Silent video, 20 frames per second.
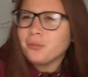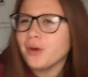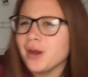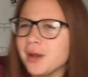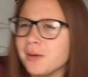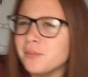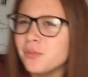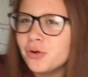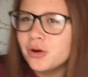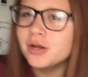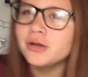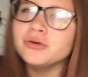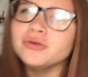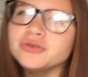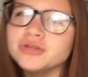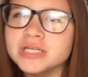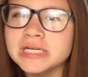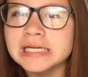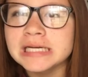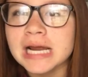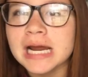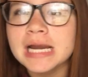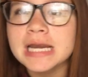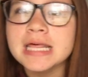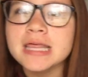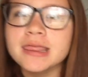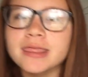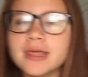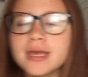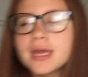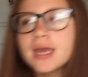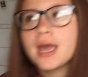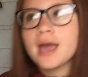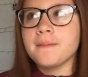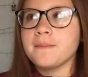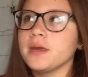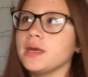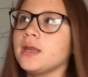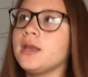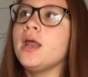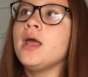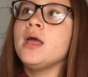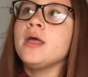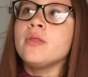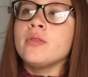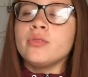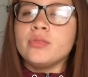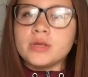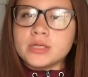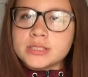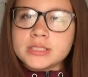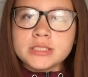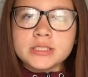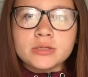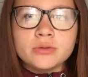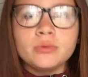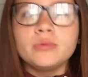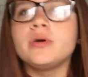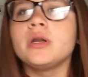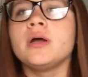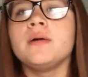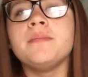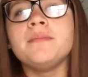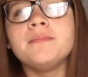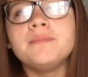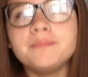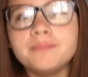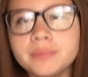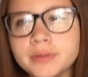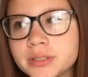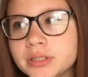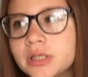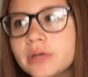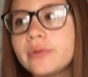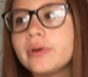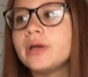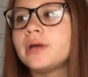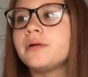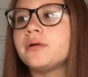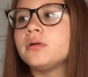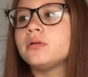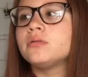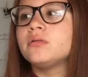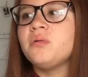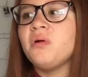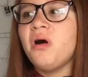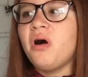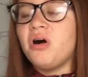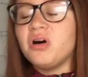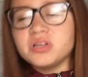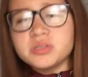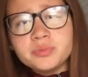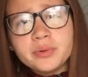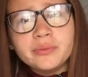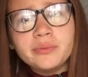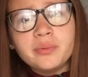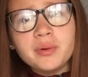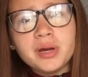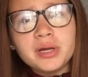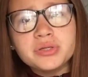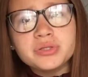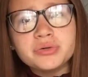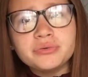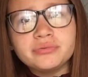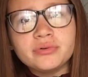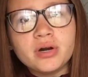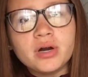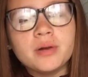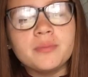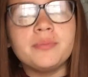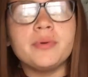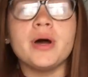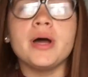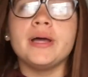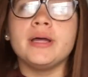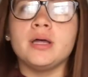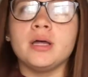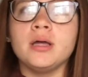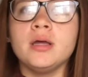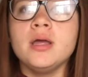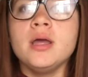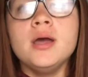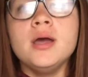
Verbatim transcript: break morning routine kind of thing. I mean, this isn't what I've been doing all spring break so far, but